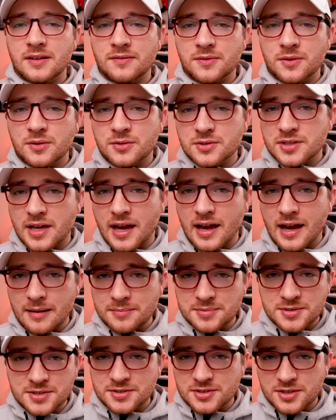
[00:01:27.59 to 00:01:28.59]
if those
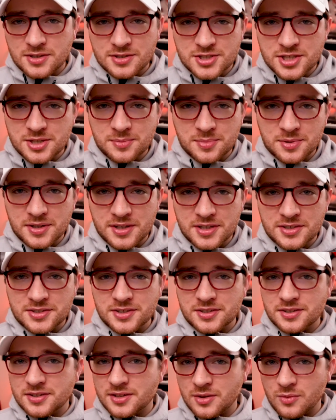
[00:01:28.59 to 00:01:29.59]
options are cheaper and
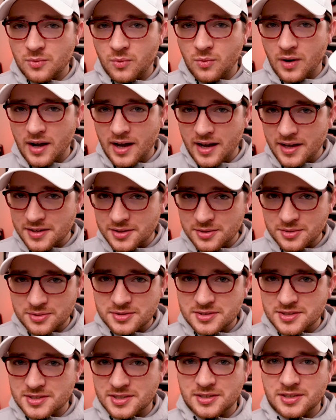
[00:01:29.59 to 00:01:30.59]
easier, then why
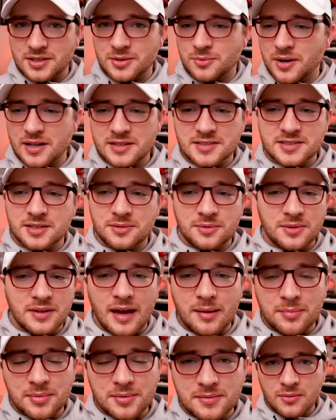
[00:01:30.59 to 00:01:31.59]
use Siri? Why stick with
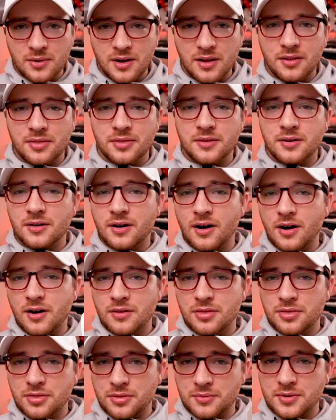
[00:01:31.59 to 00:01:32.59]
Apple? Well, there are
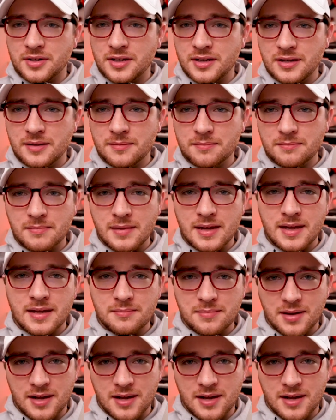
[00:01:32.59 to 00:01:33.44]
three main